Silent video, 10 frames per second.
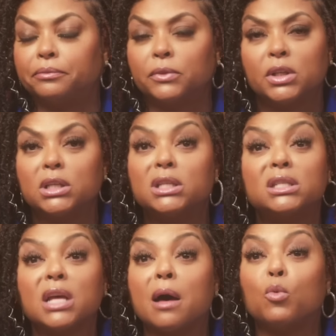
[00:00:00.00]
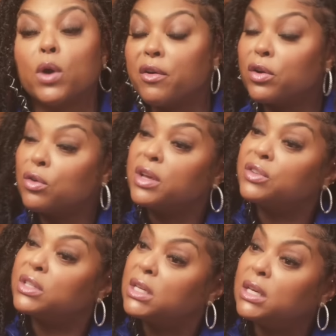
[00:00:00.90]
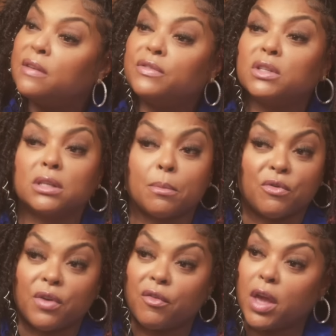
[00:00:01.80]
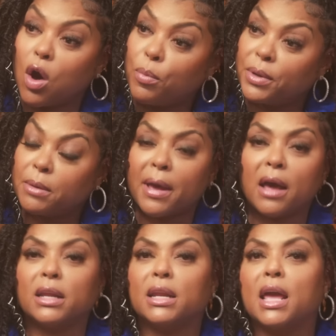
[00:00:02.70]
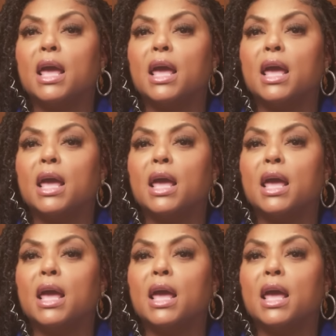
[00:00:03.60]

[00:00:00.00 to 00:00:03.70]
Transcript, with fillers: Mm-hmm. Some wear it on their sleeves, some are very open about it,